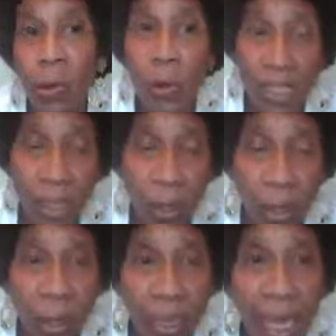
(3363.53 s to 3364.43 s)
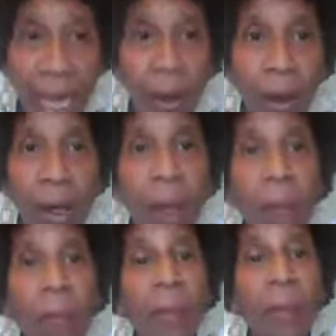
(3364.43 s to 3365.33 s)
what is going on now,
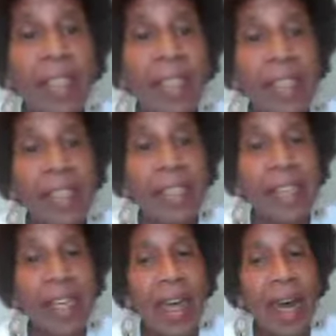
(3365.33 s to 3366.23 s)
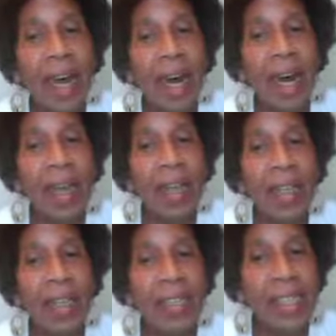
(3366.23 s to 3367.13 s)
but because
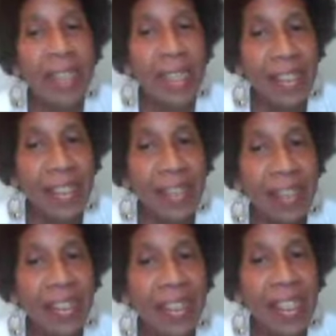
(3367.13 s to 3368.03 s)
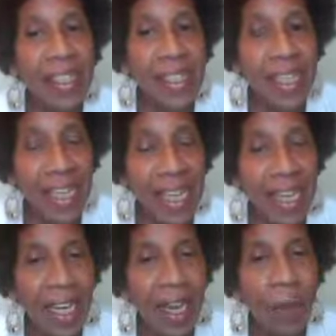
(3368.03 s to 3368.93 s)
in 67 and 68,
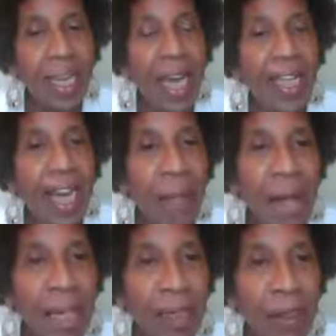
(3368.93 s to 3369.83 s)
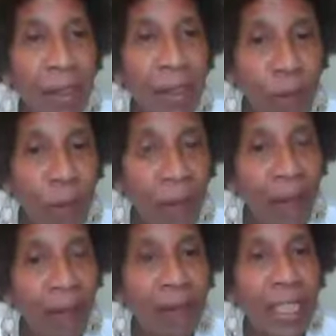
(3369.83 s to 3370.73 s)
when I came back in the
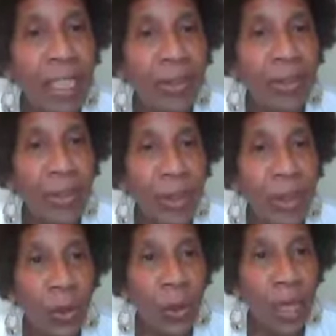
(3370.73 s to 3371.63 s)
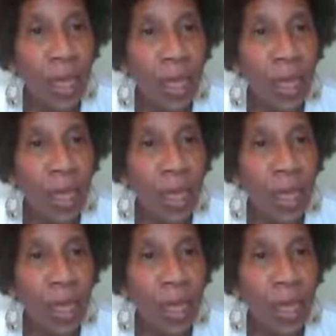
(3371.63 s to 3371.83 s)
fall after leaving New York,